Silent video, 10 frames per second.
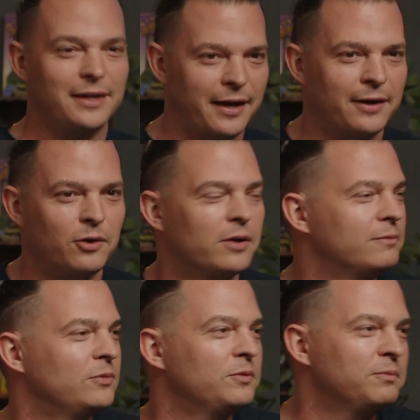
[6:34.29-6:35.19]
I don't.
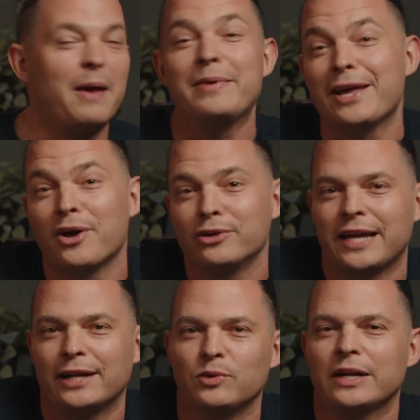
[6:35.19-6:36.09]
Maybe they go to
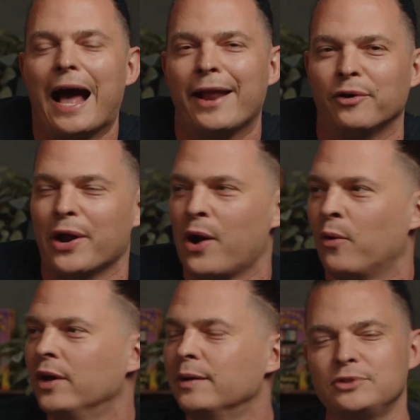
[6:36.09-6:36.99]
Tatooine. I don't know.
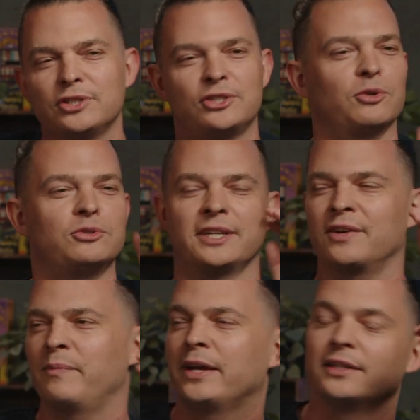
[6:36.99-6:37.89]
Just so sick
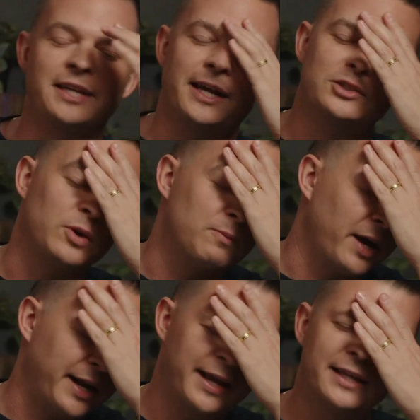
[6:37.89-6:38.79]
of being on Tatooine
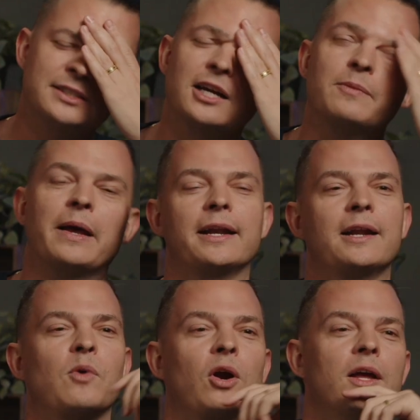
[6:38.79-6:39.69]
mod. I can't talk about it
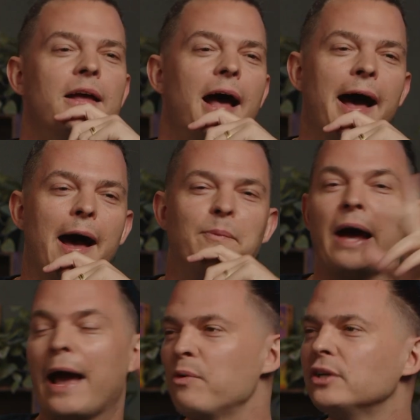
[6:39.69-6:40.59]
anymore. Uh, but
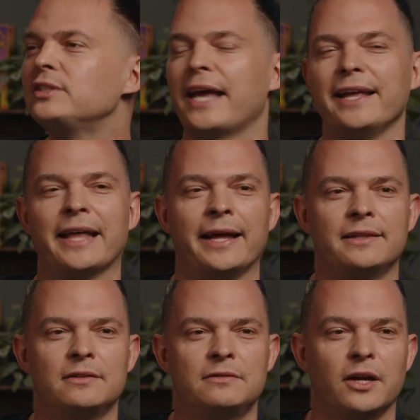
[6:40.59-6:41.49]
I will say
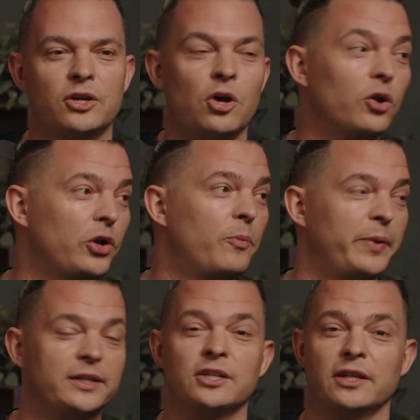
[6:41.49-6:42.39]
that the cold open
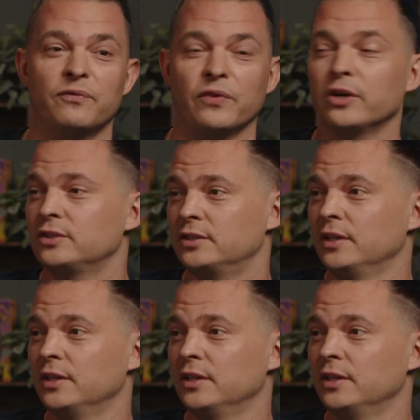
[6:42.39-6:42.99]
Sand. to the first...